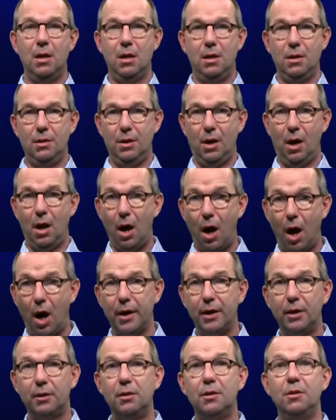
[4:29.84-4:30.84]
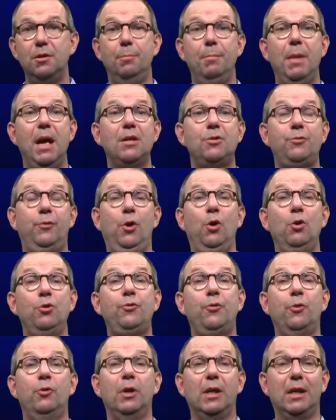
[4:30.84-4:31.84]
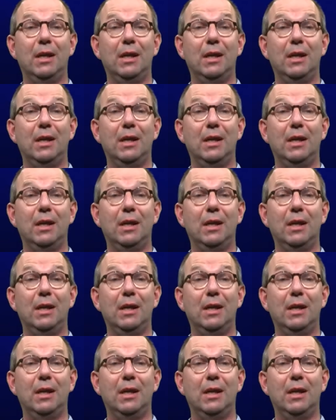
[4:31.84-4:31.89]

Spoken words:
the higher the mass flows for a